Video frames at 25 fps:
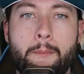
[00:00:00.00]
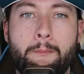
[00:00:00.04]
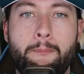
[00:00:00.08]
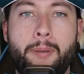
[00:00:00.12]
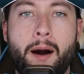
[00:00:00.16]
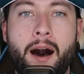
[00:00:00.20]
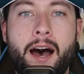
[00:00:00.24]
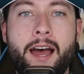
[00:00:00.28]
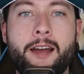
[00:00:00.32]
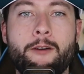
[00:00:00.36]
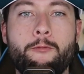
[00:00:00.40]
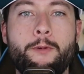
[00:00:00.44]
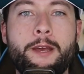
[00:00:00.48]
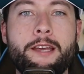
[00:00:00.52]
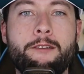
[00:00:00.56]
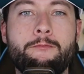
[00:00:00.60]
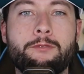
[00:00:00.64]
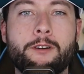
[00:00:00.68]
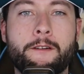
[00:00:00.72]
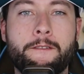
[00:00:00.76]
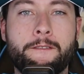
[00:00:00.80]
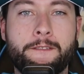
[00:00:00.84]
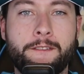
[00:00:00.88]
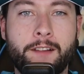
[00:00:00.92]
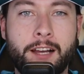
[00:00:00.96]
Bye
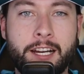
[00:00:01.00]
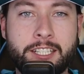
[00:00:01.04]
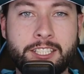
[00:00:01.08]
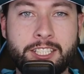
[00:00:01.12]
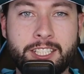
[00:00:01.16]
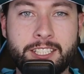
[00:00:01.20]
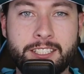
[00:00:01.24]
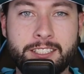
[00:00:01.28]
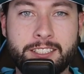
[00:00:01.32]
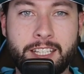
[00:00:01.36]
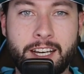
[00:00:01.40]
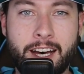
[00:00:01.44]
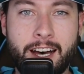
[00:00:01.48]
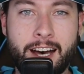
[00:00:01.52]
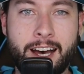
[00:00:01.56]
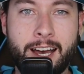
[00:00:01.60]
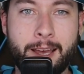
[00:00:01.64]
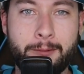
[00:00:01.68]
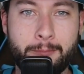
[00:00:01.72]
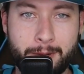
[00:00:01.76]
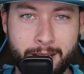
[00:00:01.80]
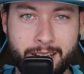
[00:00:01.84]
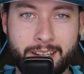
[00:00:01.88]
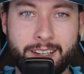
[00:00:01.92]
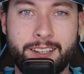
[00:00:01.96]
week reflection
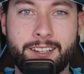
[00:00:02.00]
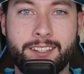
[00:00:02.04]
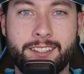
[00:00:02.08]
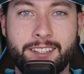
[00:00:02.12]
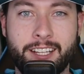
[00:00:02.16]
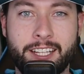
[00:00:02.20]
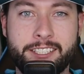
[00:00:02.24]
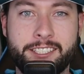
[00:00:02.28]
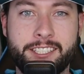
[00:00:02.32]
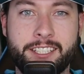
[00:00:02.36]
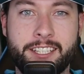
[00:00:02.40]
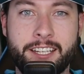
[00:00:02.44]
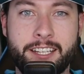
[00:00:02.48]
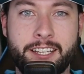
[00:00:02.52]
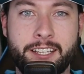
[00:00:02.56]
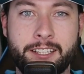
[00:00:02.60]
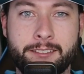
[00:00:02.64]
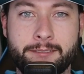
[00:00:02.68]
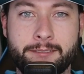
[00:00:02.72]
time. Let's get